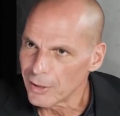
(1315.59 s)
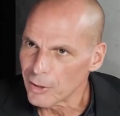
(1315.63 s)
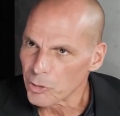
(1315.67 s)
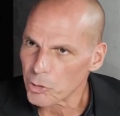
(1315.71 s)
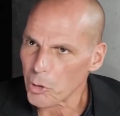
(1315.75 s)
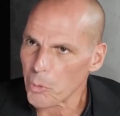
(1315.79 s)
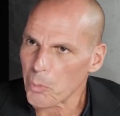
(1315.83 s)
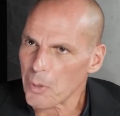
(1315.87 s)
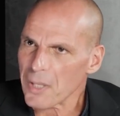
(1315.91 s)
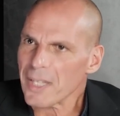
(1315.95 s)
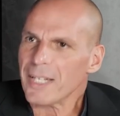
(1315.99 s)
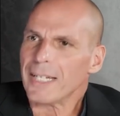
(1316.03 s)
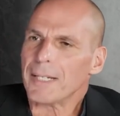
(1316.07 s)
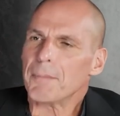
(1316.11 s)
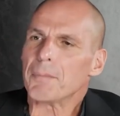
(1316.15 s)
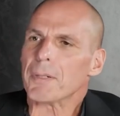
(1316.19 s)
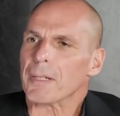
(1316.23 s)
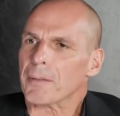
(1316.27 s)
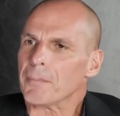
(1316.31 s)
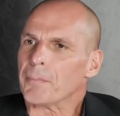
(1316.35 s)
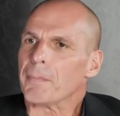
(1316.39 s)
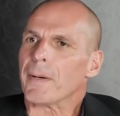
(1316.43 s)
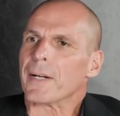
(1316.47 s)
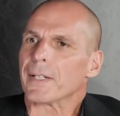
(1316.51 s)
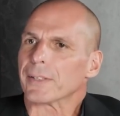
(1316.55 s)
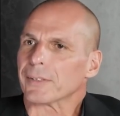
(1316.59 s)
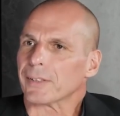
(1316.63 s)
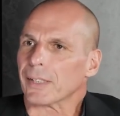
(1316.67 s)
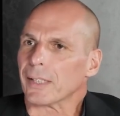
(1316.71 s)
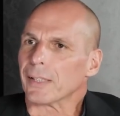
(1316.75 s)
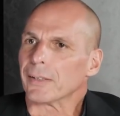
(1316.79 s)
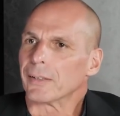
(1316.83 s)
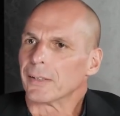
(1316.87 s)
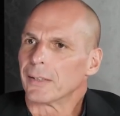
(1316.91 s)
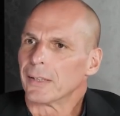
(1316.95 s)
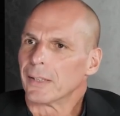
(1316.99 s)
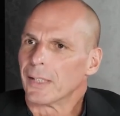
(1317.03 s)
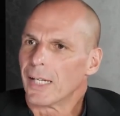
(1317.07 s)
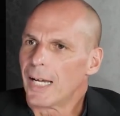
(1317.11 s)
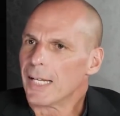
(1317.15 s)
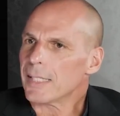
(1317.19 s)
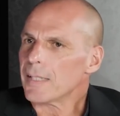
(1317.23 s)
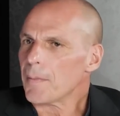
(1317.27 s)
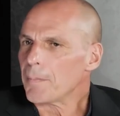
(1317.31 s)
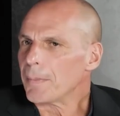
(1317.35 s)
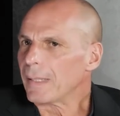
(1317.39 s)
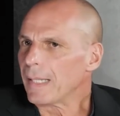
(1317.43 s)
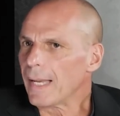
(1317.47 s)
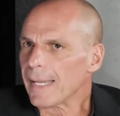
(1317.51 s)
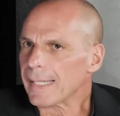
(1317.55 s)
So when the Liberal Party, it's
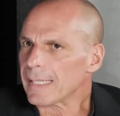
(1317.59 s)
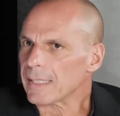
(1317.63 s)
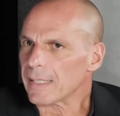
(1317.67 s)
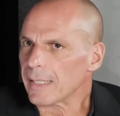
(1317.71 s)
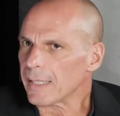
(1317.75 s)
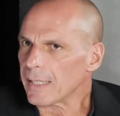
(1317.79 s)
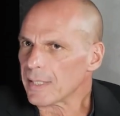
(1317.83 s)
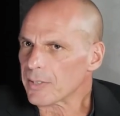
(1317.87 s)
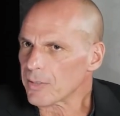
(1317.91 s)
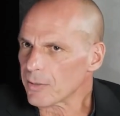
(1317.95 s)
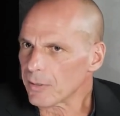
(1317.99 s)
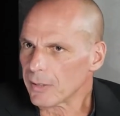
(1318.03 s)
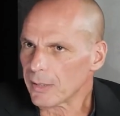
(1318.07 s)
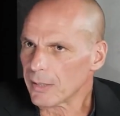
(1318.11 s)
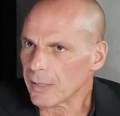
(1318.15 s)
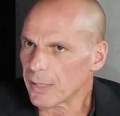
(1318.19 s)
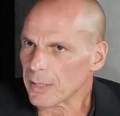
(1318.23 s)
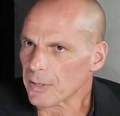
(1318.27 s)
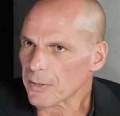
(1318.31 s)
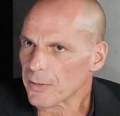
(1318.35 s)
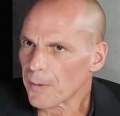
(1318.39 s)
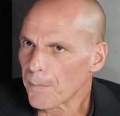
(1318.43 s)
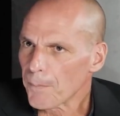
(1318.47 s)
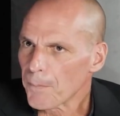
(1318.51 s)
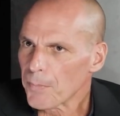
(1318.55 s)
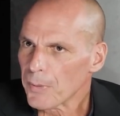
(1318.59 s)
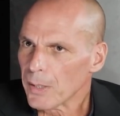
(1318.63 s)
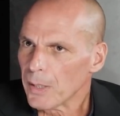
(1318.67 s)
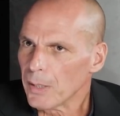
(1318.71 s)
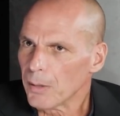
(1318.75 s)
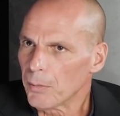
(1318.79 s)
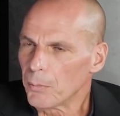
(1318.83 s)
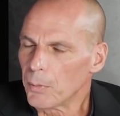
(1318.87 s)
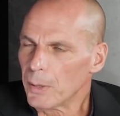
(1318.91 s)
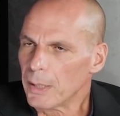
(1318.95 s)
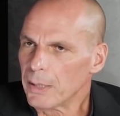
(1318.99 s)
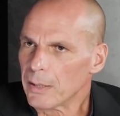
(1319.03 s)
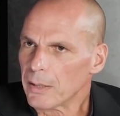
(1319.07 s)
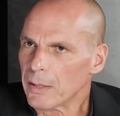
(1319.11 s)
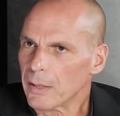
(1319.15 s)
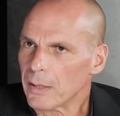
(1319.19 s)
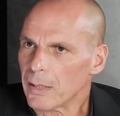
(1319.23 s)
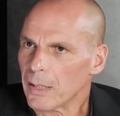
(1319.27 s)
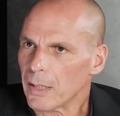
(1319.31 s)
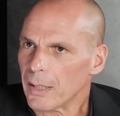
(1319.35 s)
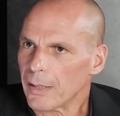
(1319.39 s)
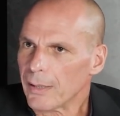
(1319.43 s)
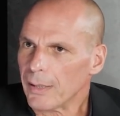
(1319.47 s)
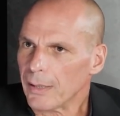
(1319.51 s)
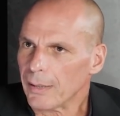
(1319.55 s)
a bit like Syriza in Greece, when
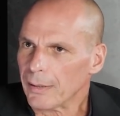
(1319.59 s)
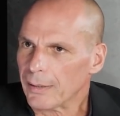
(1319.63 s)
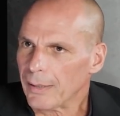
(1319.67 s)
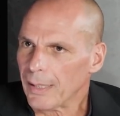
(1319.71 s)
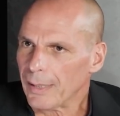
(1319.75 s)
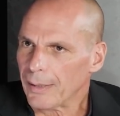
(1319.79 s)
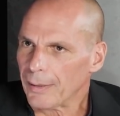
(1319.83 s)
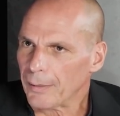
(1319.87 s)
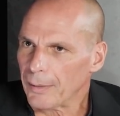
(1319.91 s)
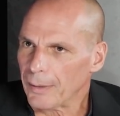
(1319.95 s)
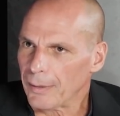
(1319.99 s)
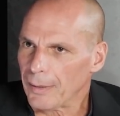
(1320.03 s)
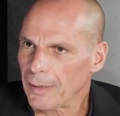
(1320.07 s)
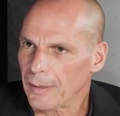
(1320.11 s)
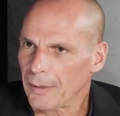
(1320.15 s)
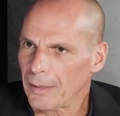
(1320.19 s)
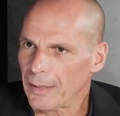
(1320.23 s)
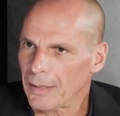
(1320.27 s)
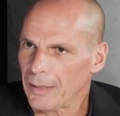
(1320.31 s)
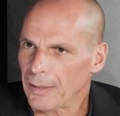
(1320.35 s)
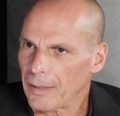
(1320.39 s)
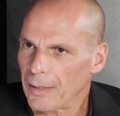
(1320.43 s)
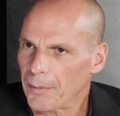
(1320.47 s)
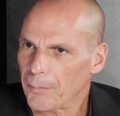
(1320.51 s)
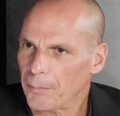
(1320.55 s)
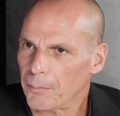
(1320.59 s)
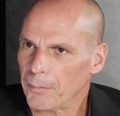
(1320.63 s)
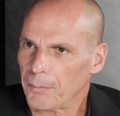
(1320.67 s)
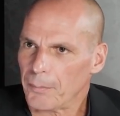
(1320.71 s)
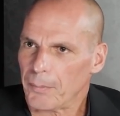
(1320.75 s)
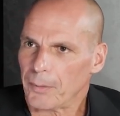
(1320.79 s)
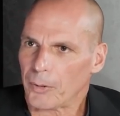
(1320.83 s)
the